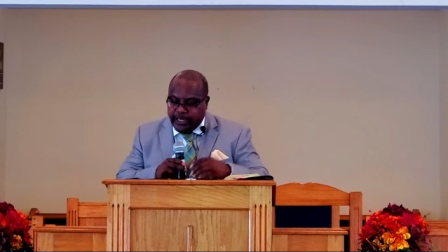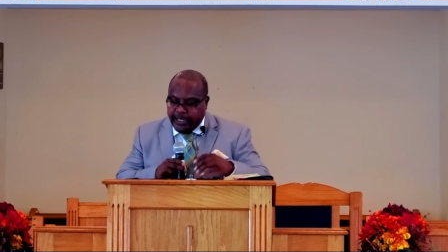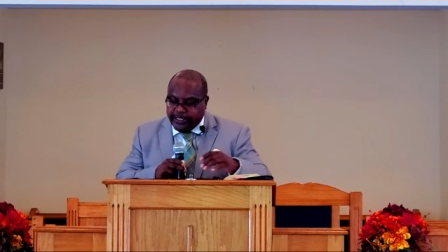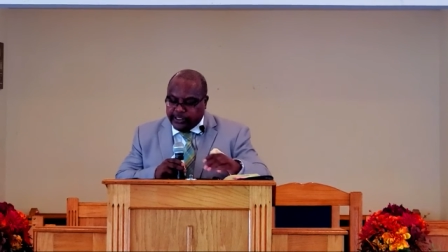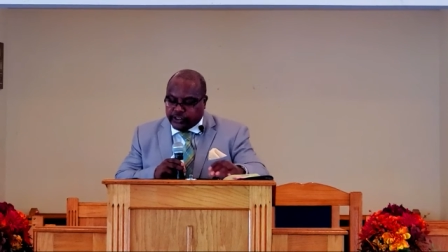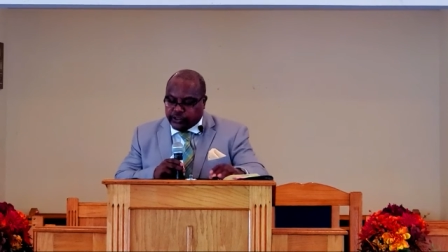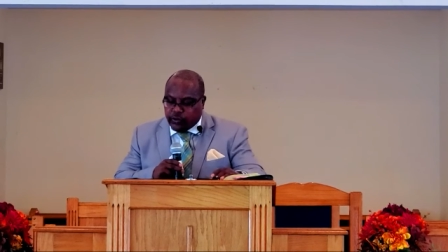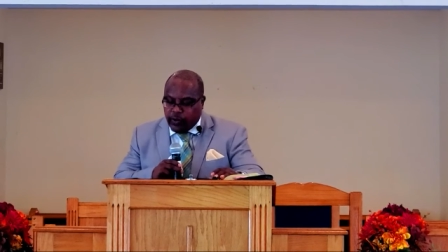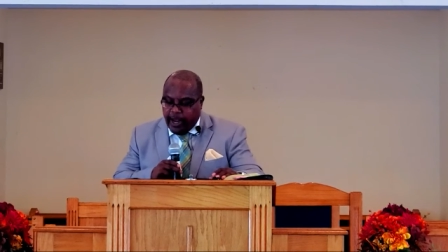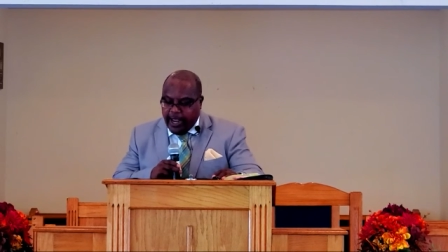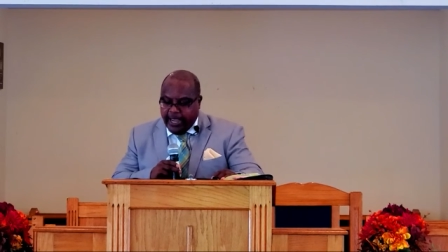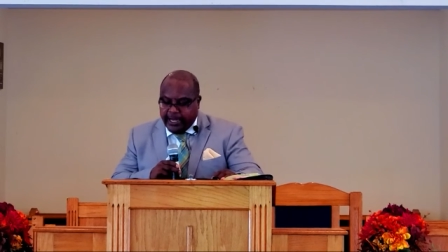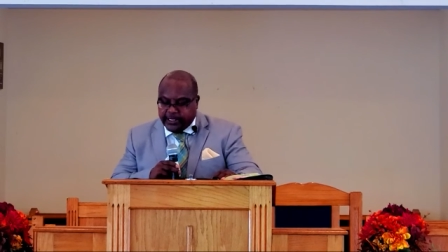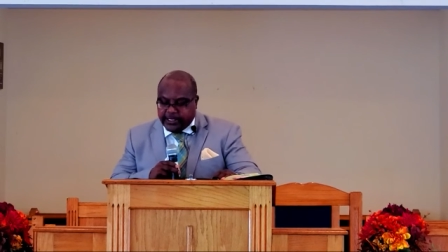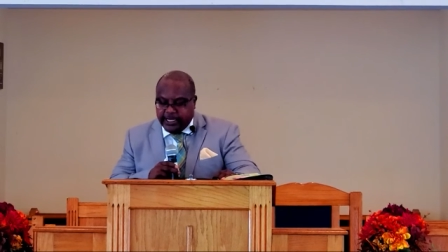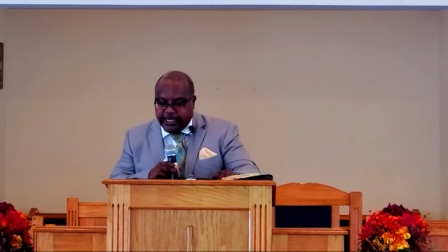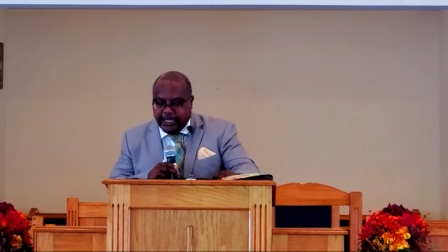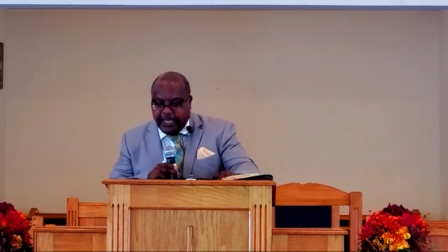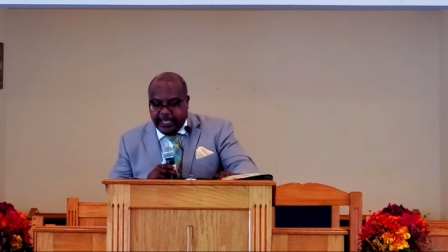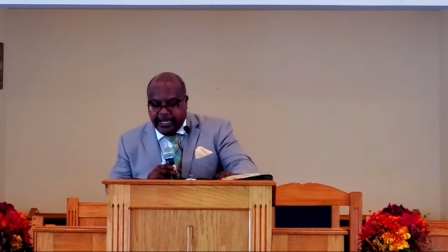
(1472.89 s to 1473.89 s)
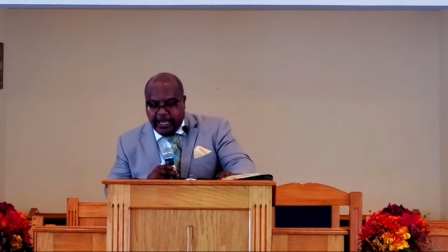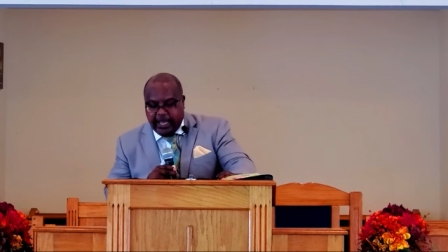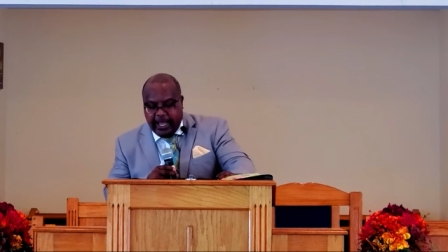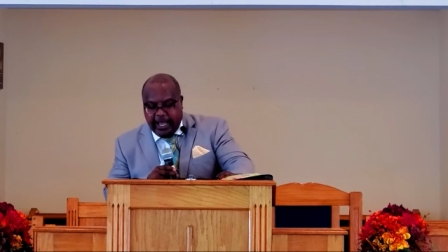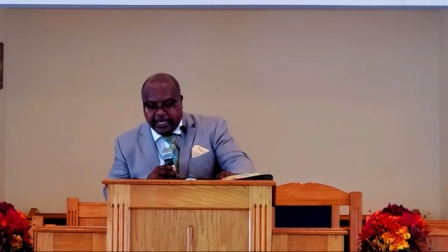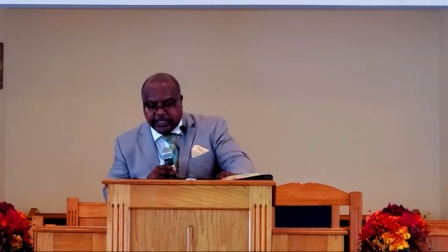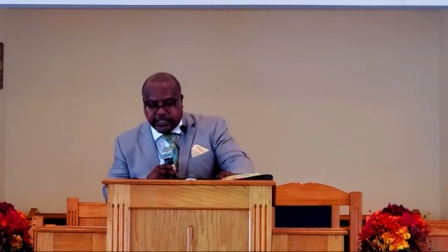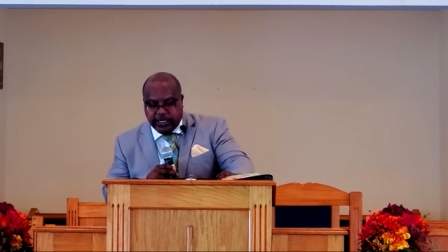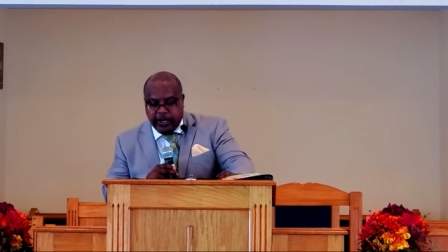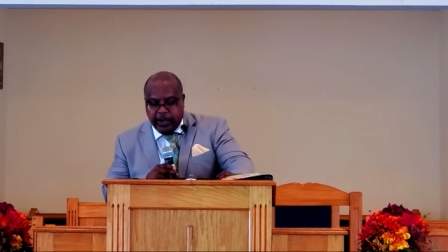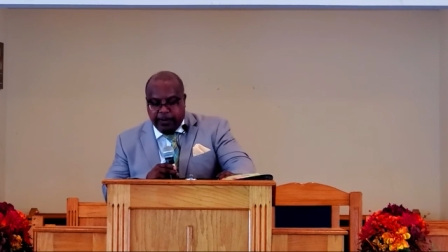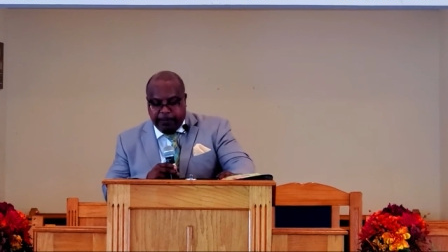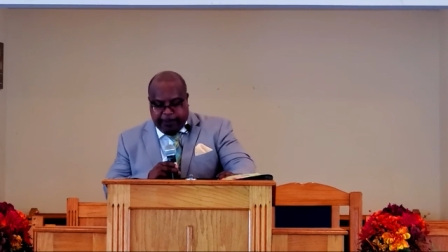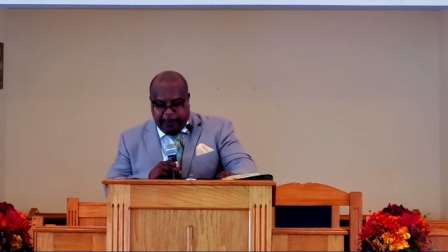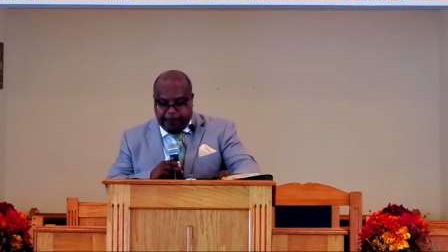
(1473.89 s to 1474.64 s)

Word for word: he's trying to get us